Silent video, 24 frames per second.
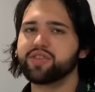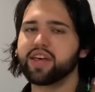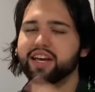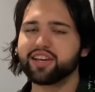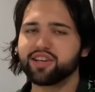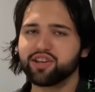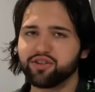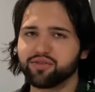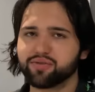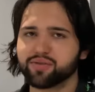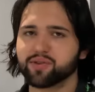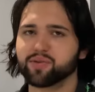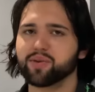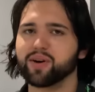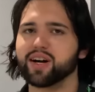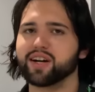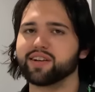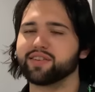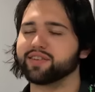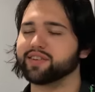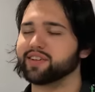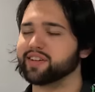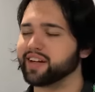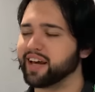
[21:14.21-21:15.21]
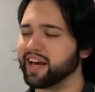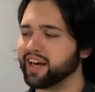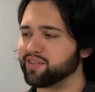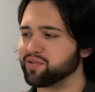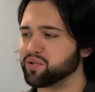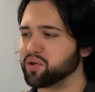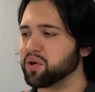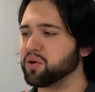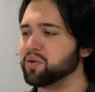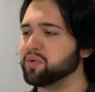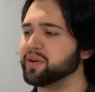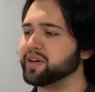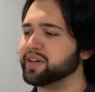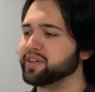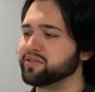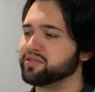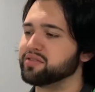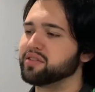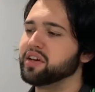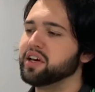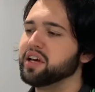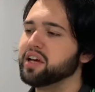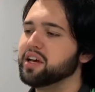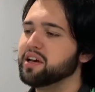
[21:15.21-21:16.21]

thank you for watching, as always.